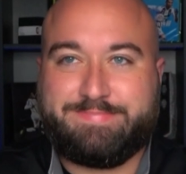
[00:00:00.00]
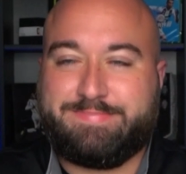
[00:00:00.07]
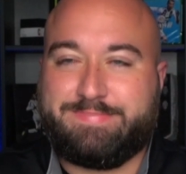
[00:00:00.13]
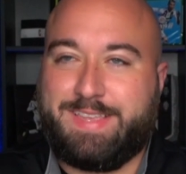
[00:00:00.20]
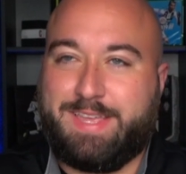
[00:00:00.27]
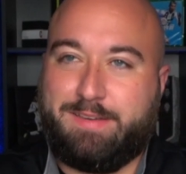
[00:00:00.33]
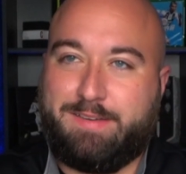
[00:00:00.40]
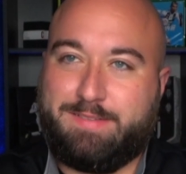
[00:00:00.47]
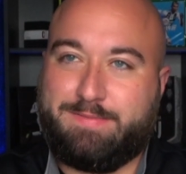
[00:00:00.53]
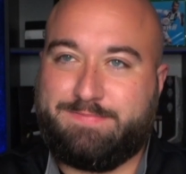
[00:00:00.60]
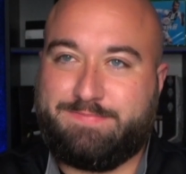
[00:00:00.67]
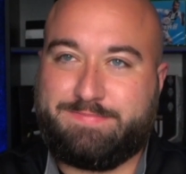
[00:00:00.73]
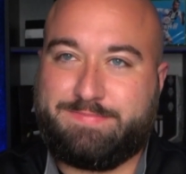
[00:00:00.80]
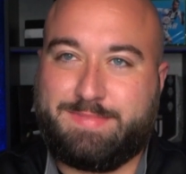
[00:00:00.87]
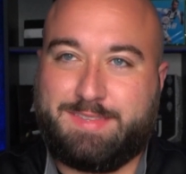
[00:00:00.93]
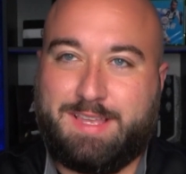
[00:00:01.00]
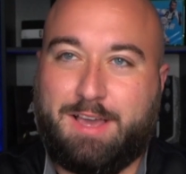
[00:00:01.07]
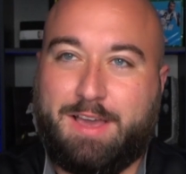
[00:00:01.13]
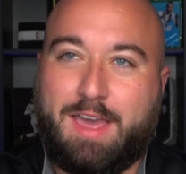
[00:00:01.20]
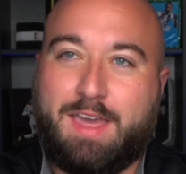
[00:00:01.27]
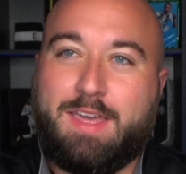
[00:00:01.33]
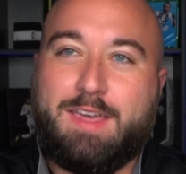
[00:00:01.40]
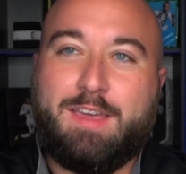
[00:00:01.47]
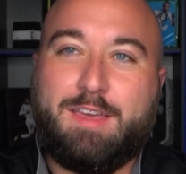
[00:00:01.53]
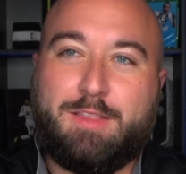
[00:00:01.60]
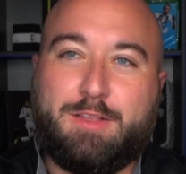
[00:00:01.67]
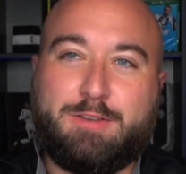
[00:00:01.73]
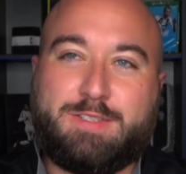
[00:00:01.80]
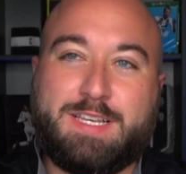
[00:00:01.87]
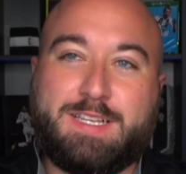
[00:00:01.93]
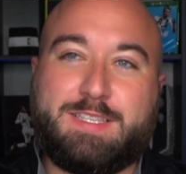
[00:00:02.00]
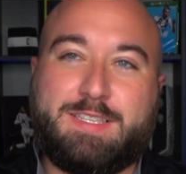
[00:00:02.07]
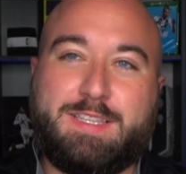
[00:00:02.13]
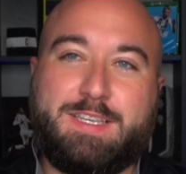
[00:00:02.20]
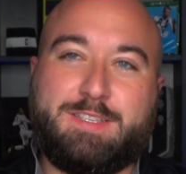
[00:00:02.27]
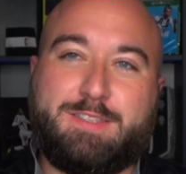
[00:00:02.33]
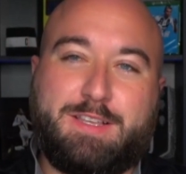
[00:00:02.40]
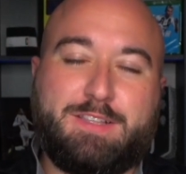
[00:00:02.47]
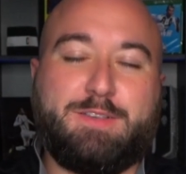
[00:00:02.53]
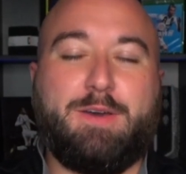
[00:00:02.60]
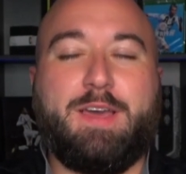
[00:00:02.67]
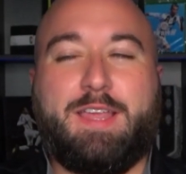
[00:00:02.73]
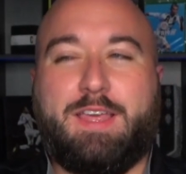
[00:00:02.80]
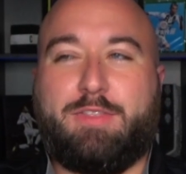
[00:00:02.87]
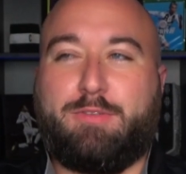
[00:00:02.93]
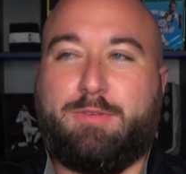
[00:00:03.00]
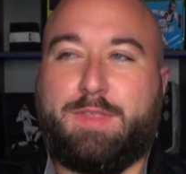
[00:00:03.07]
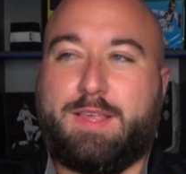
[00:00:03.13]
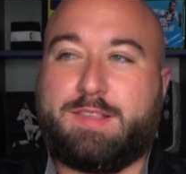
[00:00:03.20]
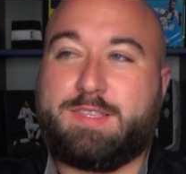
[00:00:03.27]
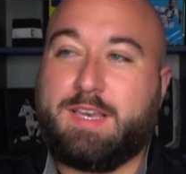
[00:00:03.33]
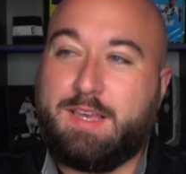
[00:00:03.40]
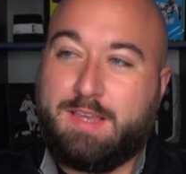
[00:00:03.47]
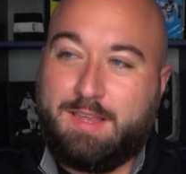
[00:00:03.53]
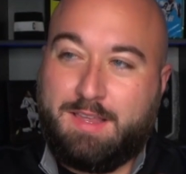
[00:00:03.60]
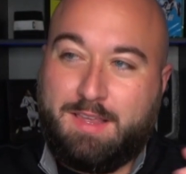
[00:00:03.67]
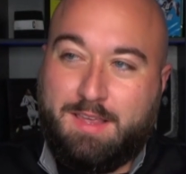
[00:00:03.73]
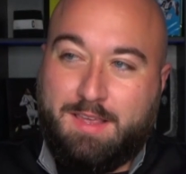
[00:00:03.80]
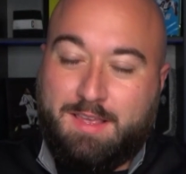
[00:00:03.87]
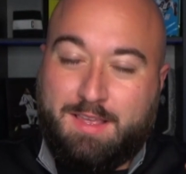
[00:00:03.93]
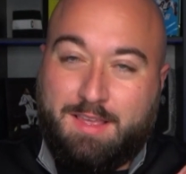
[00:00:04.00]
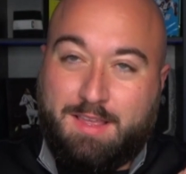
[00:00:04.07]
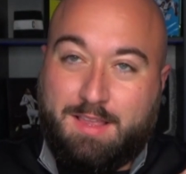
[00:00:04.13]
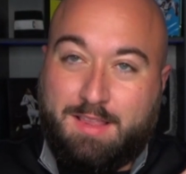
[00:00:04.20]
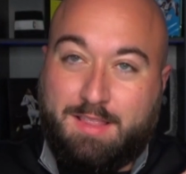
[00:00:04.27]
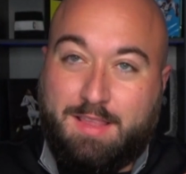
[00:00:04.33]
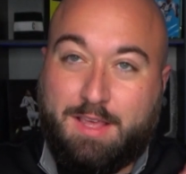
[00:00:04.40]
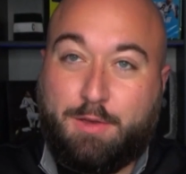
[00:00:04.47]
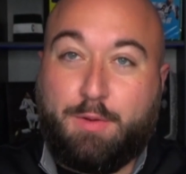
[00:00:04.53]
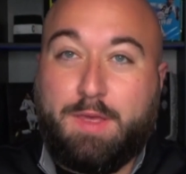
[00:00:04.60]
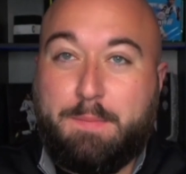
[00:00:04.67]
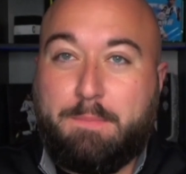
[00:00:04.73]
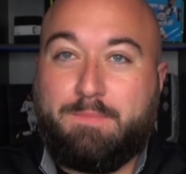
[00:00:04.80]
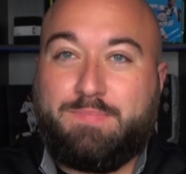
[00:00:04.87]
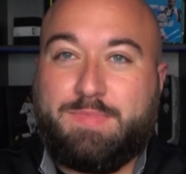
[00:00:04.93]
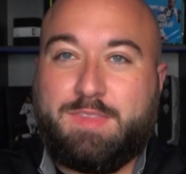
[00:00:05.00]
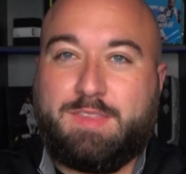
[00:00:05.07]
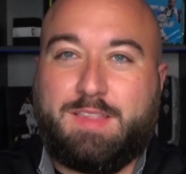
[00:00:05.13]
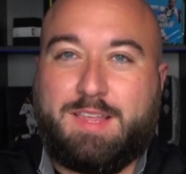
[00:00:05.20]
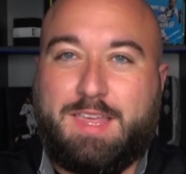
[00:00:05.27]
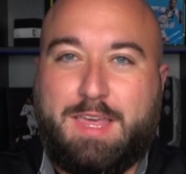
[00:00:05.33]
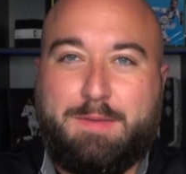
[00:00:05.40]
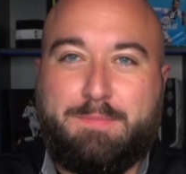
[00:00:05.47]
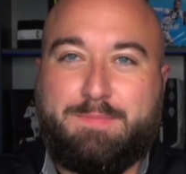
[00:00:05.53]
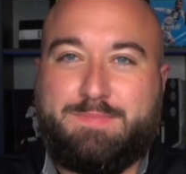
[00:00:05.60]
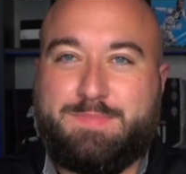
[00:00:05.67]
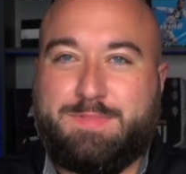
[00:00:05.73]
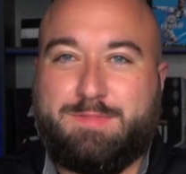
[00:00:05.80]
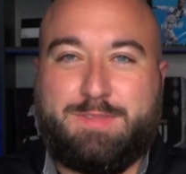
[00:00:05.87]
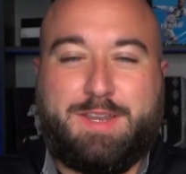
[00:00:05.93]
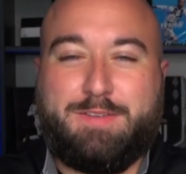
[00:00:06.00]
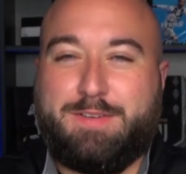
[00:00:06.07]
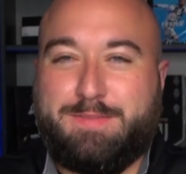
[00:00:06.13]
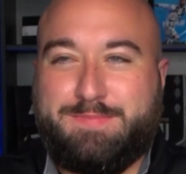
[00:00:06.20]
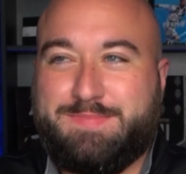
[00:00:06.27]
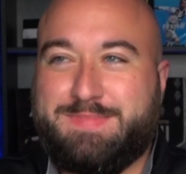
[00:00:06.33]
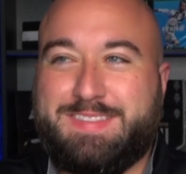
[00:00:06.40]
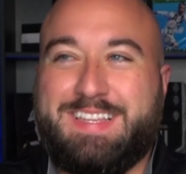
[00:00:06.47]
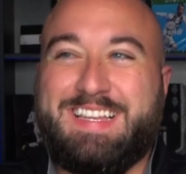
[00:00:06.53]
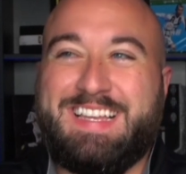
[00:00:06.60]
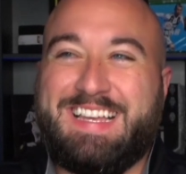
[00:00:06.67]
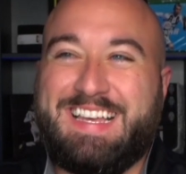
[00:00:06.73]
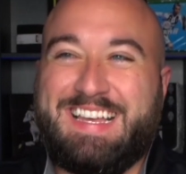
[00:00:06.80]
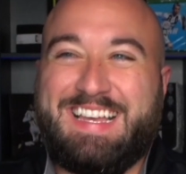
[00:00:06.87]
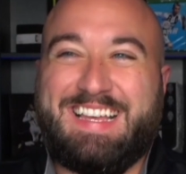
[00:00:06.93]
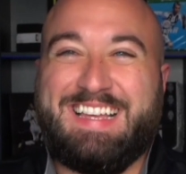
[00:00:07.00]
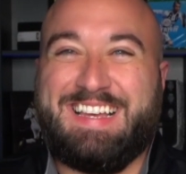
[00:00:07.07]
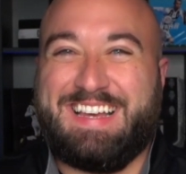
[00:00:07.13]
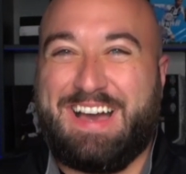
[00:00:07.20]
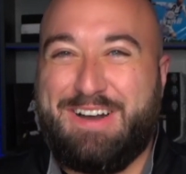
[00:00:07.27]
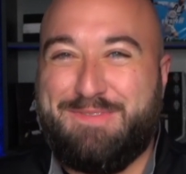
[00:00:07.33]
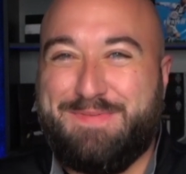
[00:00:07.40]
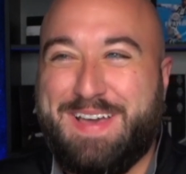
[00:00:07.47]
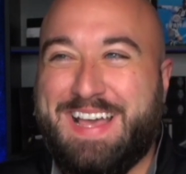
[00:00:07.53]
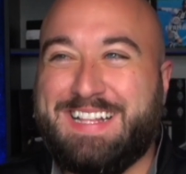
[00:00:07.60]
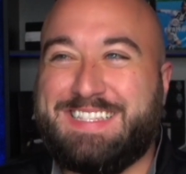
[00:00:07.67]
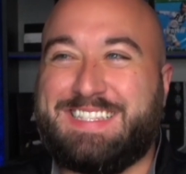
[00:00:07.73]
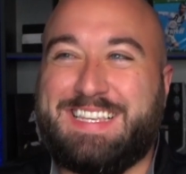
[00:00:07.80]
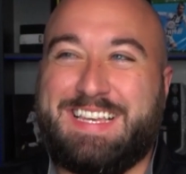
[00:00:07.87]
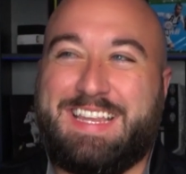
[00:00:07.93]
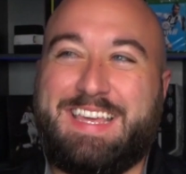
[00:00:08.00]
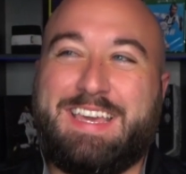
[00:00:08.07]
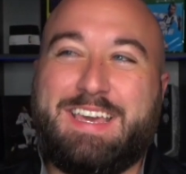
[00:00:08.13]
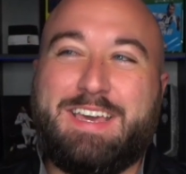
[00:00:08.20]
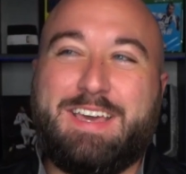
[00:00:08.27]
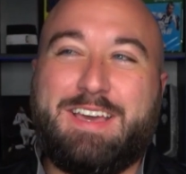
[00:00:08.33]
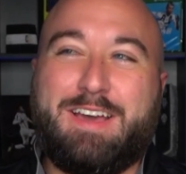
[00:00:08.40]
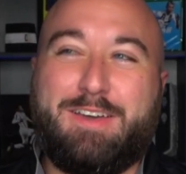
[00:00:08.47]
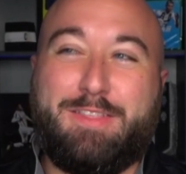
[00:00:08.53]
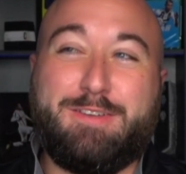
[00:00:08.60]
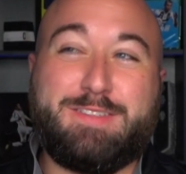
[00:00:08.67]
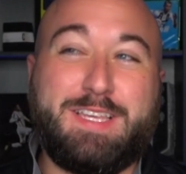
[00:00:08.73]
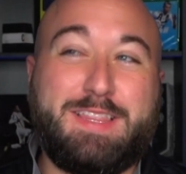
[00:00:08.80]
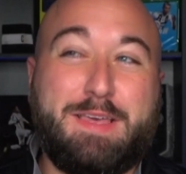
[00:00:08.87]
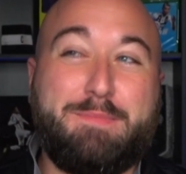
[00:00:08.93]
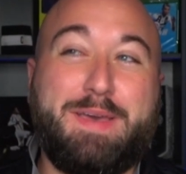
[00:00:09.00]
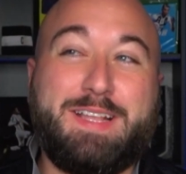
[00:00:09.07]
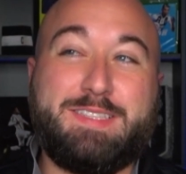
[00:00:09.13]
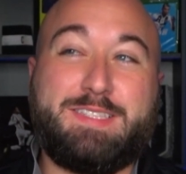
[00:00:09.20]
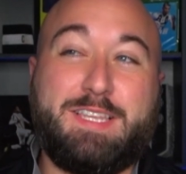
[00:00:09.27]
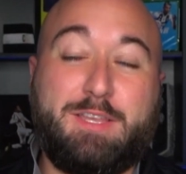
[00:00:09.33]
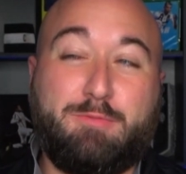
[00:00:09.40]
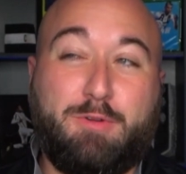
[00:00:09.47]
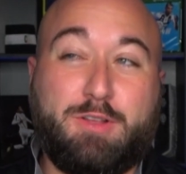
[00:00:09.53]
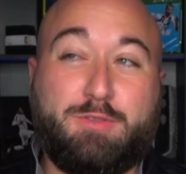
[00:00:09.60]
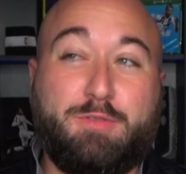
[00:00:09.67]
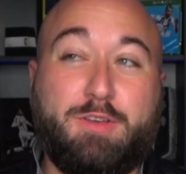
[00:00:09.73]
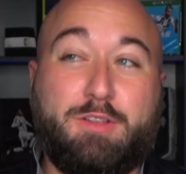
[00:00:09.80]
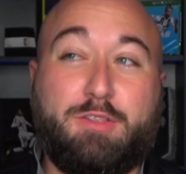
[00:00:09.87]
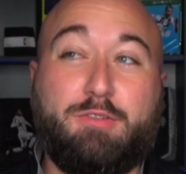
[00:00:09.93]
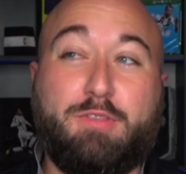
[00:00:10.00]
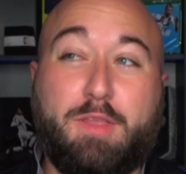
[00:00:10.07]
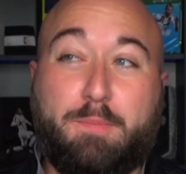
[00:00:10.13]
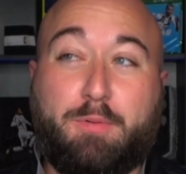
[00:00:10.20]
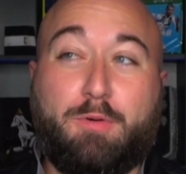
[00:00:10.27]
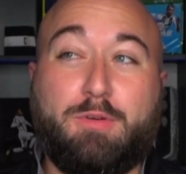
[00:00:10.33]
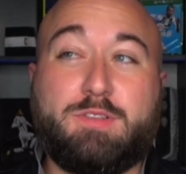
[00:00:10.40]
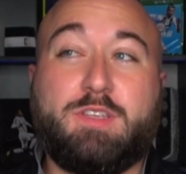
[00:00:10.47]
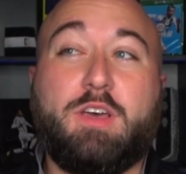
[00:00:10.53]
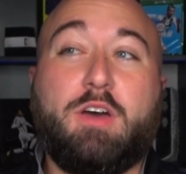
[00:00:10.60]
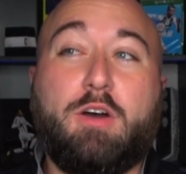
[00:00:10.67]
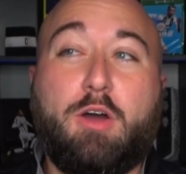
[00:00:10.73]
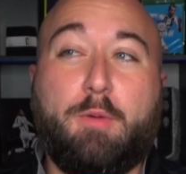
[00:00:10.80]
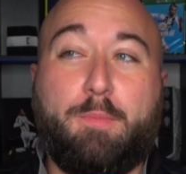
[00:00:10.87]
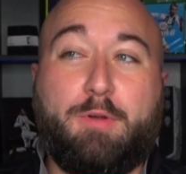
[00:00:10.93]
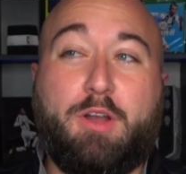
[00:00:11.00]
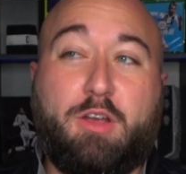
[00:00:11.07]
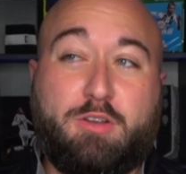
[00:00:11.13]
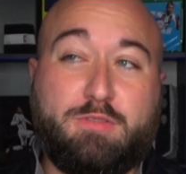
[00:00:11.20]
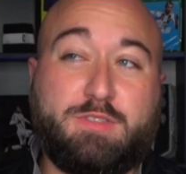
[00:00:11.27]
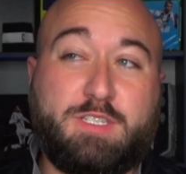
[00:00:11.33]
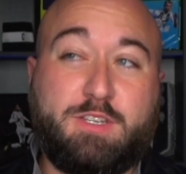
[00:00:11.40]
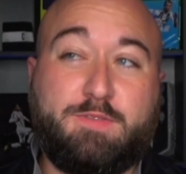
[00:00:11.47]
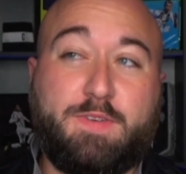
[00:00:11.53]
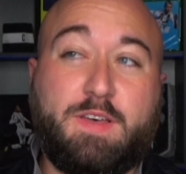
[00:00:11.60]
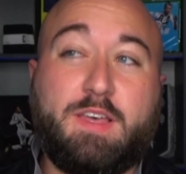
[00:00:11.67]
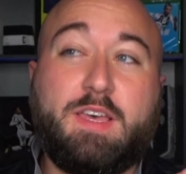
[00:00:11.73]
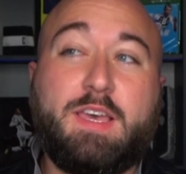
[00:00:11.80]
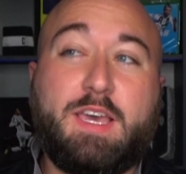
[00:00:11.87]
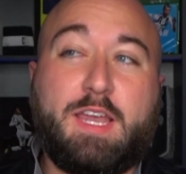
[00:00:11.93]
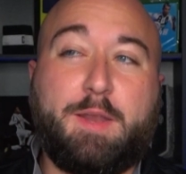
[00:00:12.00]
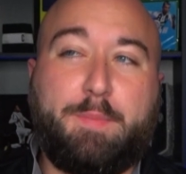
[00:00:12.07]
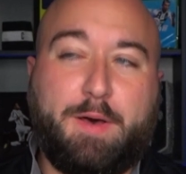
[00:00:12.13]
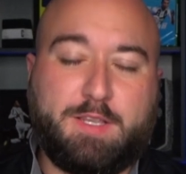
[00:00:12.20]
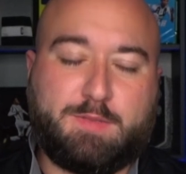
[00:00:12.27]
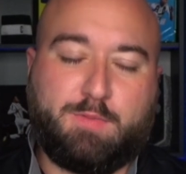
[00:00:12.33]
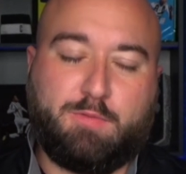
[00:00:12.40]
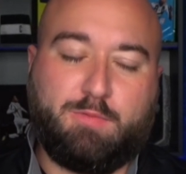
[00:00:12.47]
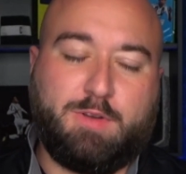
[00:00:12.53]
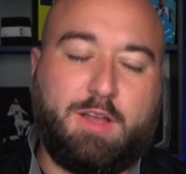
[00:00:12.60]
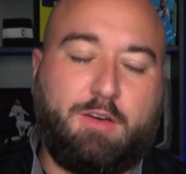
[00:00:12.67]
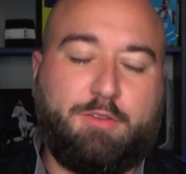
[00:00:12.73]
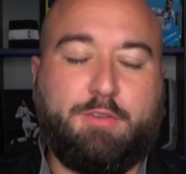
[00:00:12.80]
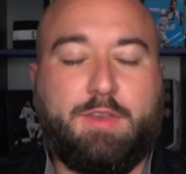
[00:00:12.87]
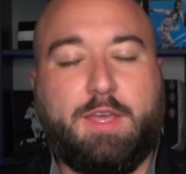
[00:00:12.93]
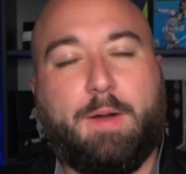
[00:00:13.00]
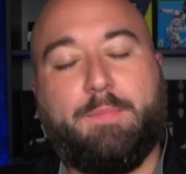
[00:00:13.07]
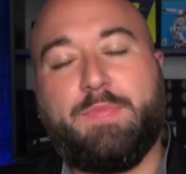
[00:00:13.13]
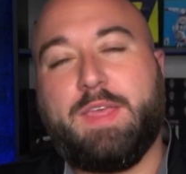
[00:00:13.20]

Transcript: Anyway. Okay, there's 6 of these, so let's go ahead and get through these. The keep, whatever. Man City, they're saying that Man City want to include Laporte or Bernardo Silva in a possible Ronaldo deal.